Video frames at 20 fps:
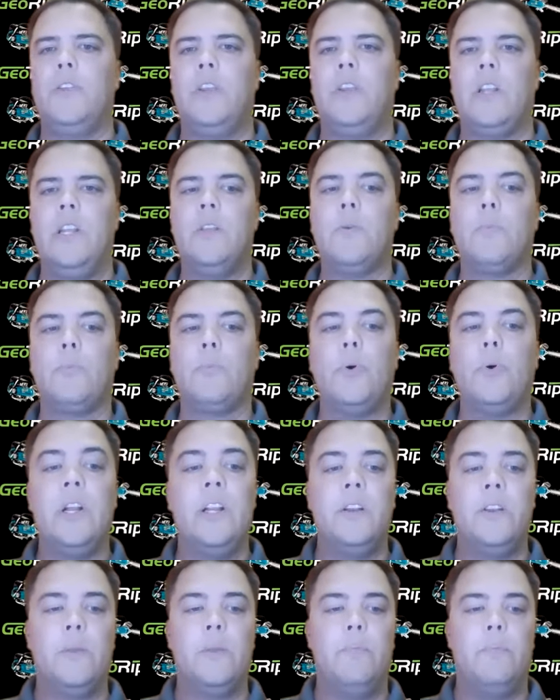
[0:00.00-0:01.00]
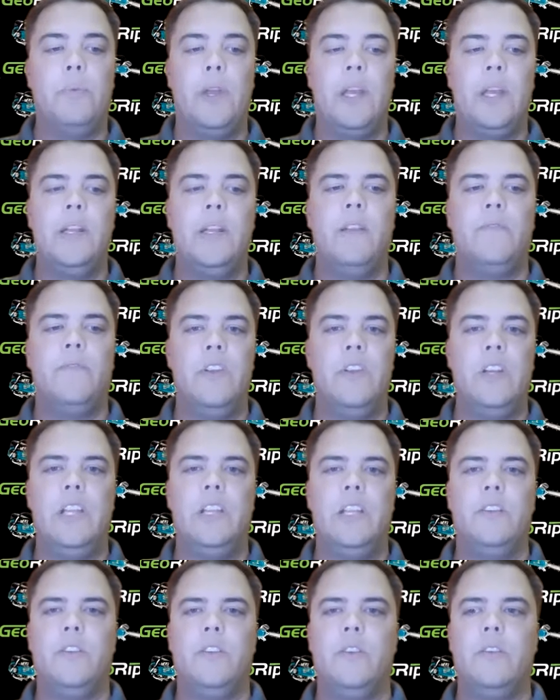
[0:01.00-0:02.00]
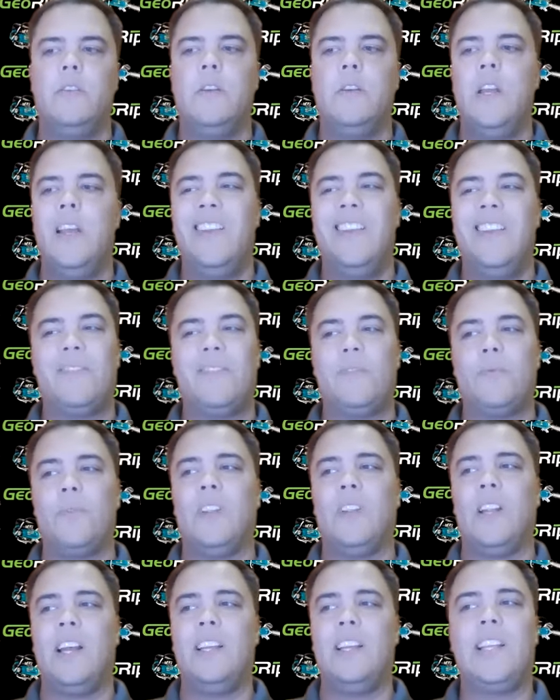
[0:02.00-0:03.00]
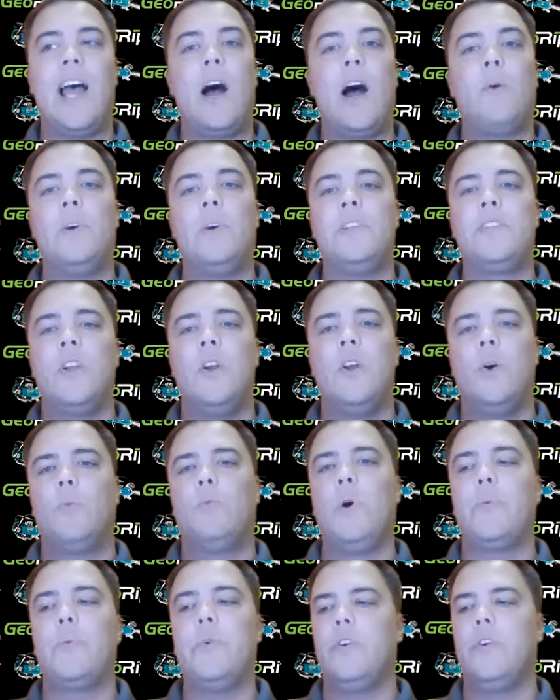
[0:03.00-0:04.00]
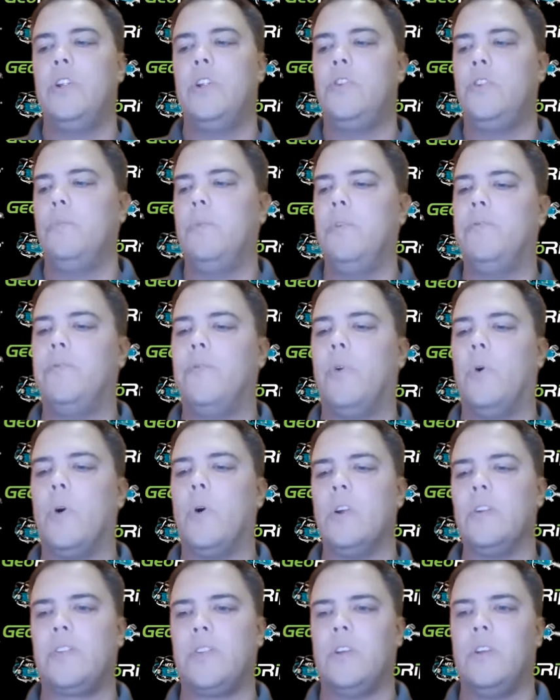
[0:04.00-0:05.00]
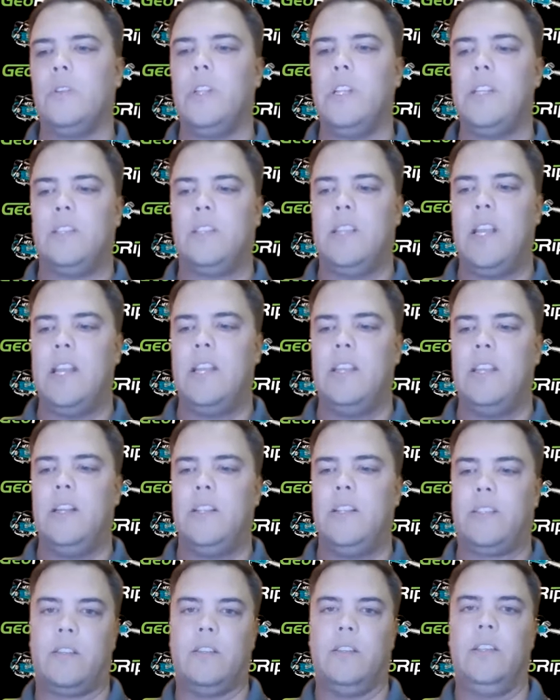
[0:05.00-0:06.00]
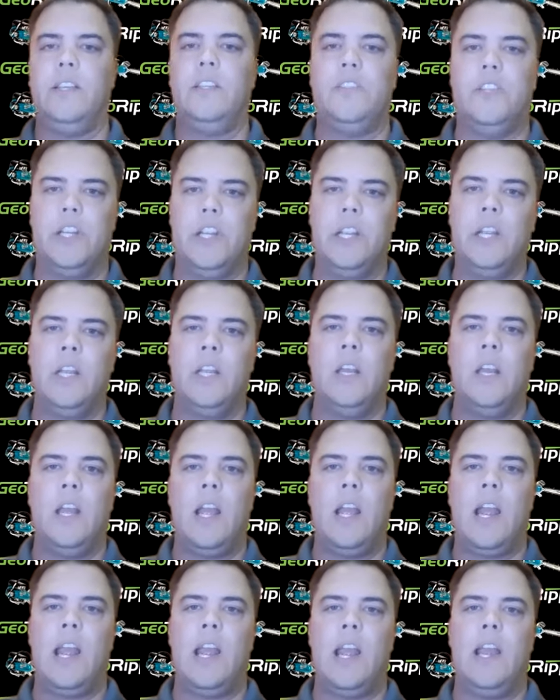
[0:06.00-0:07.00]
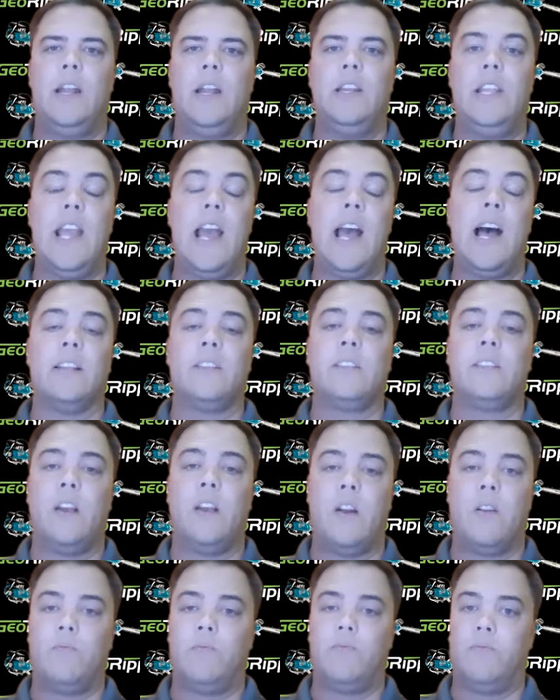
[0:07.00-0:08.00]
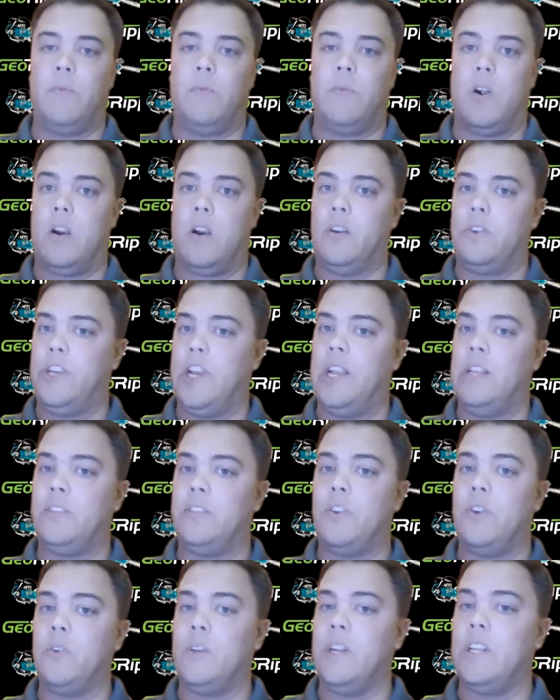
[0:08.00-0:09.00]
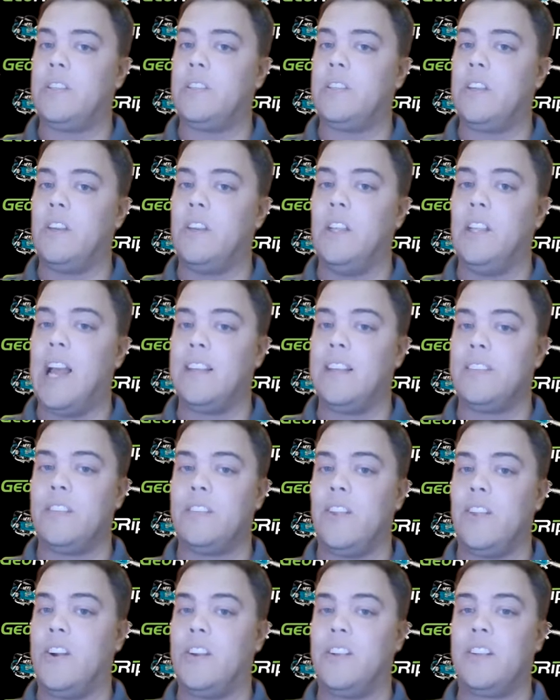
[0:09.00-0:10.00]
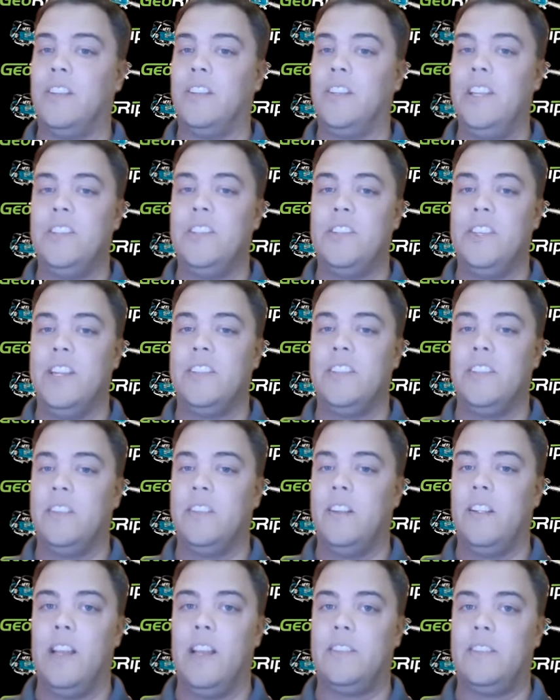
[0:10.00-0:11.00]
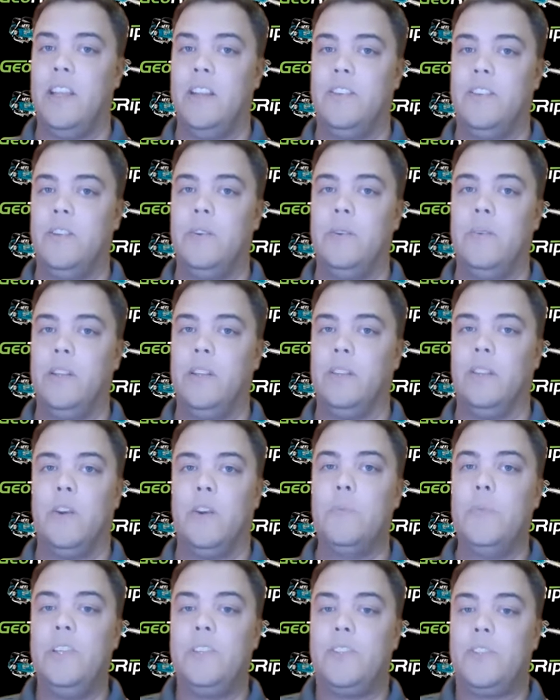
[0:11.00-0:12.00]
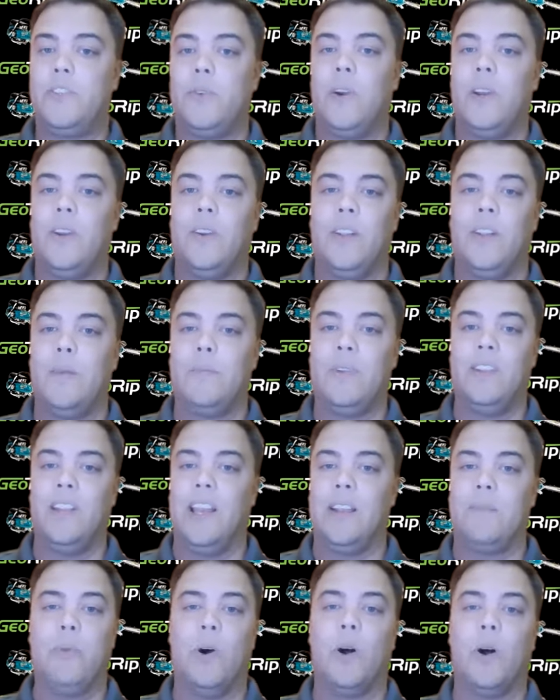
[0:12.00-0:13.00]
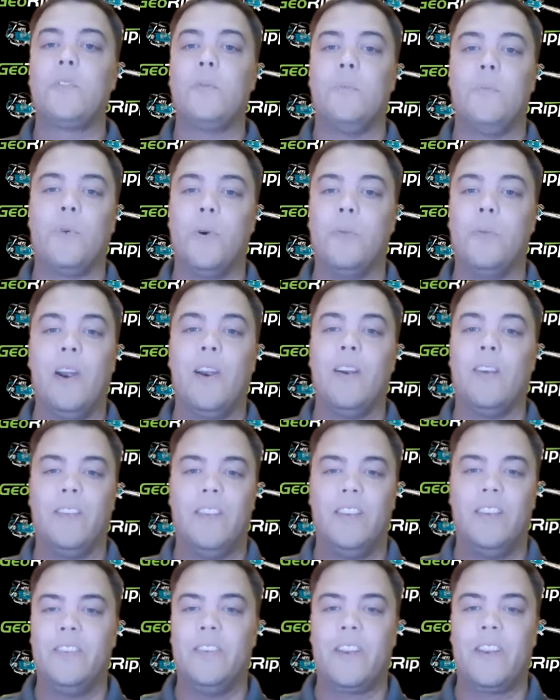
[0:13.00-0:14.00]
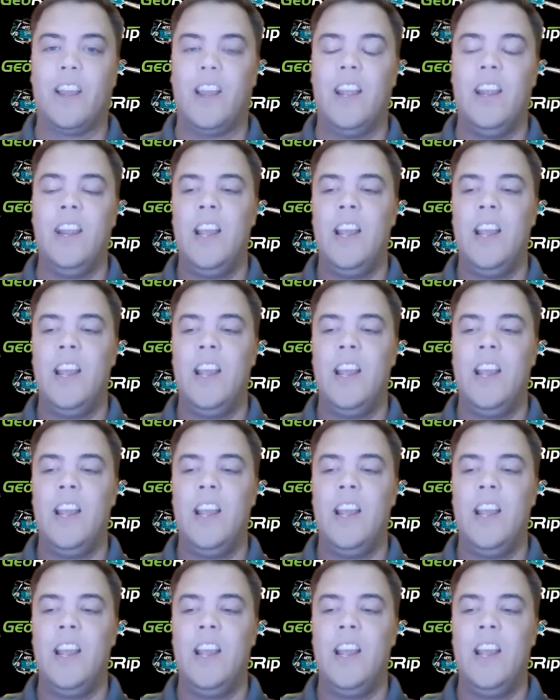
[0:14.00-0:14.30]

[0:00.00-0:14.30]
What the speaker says: You can either put it into the bid if you need to. You have to realize what were you going to do before? So let's say that it's caliche. And yes, our chains don't necessarily last as long in caliche as they do in loamy soil up in like Baltimore, Maryland, okay?